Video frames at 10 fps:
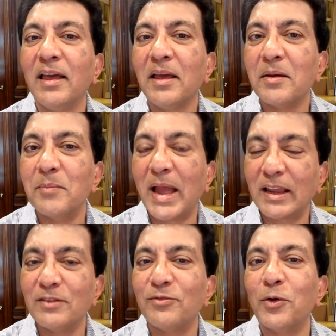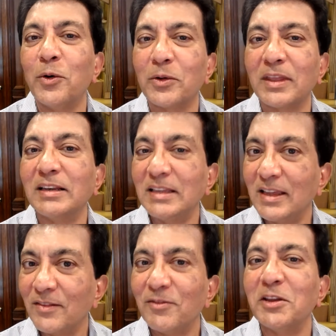back and forth and
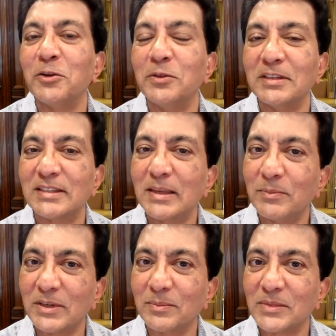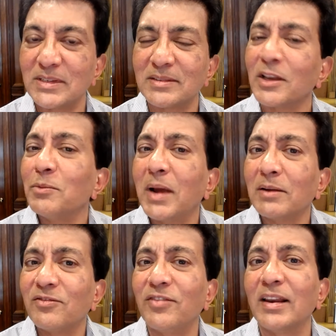giving you the symptoms. So you might
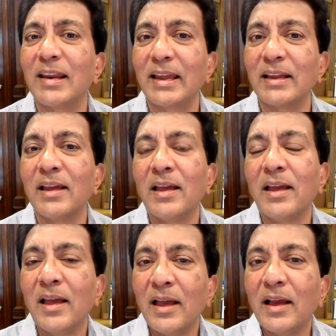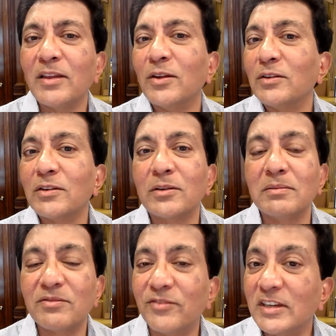feel like you're
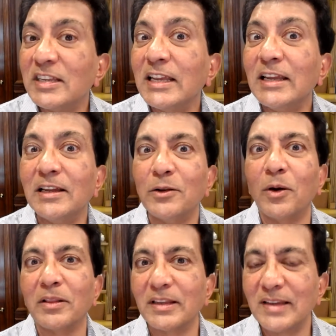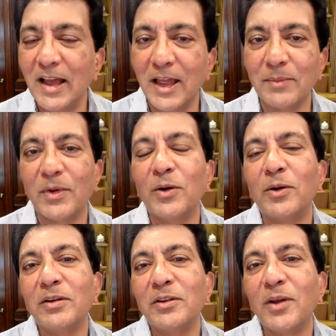fatigued all the time, or
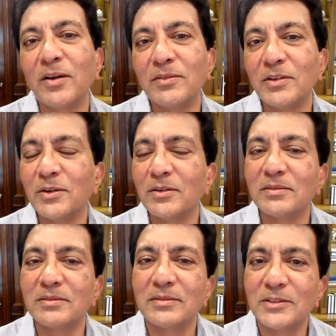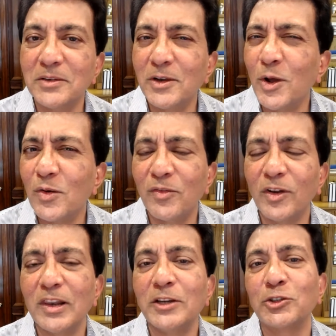you have your no
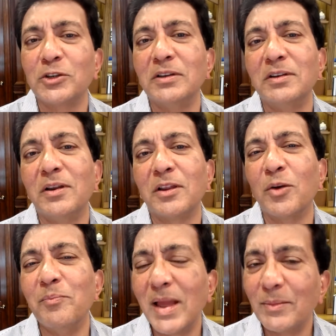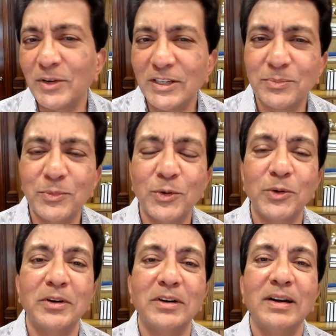volition, your memory's
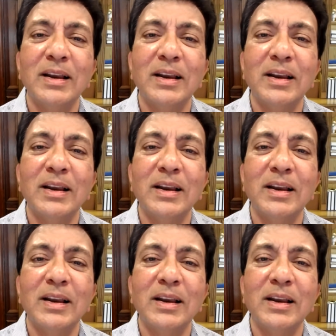poor,